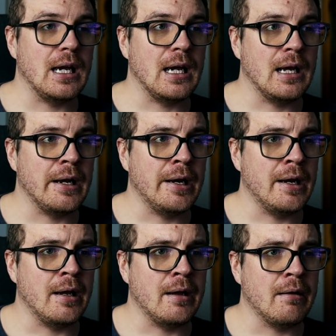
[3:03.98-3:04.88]

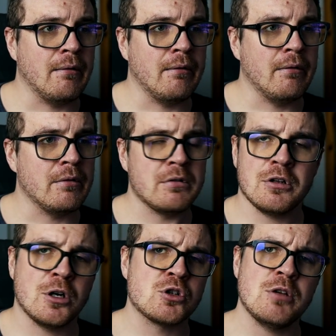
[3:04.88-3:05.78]
and
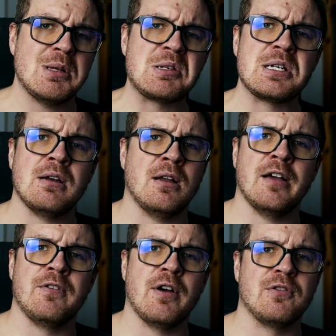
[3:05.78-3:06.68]
sometimes in
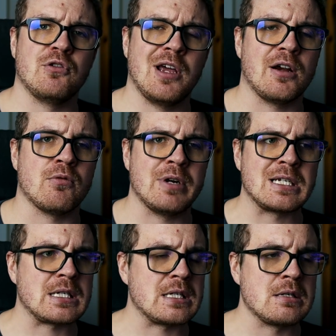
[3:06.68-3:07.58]
life you have to take
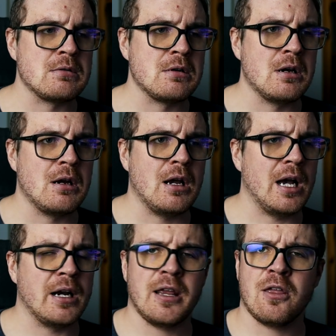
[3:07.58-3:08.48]
risks,
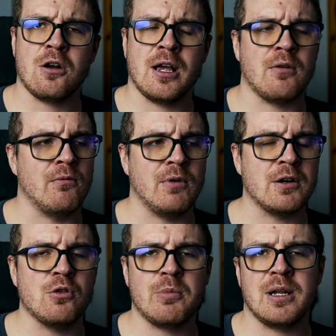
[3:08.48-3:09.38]
and I thought like,
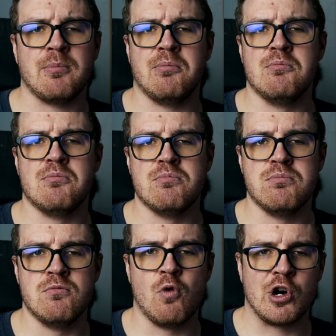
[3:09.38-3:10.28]
what could be the
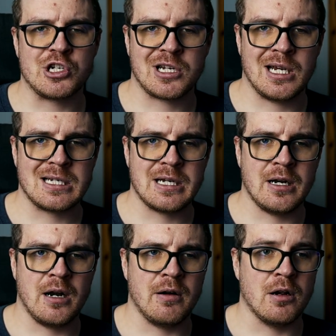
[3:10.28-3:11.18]
worst case
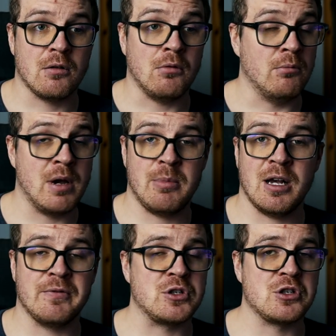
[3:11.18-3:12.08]
scenario? Maybe
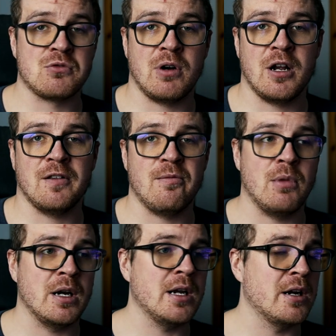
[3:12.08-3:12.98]
I would just run out of
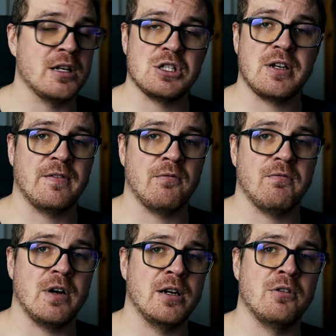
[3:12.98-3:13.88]
money and I just have to
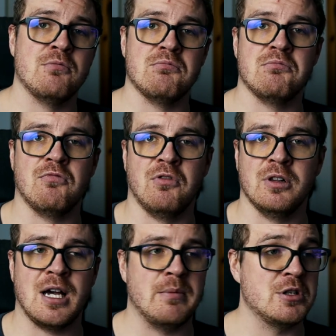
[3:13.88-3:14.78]
find a
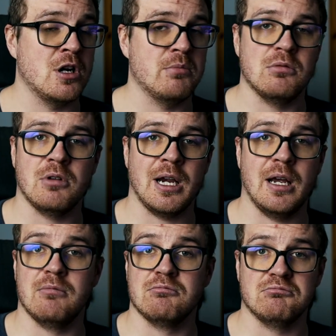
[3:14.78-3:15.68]
full-time job
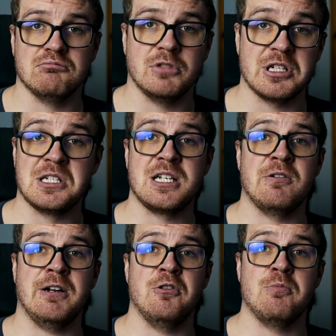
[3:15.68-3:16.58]
again. Doesn't
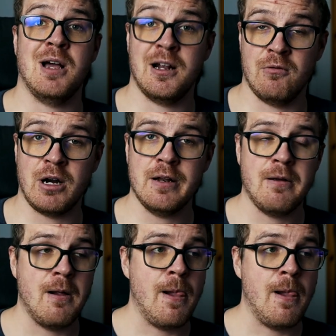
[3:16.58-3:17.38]
sound that too bad, right?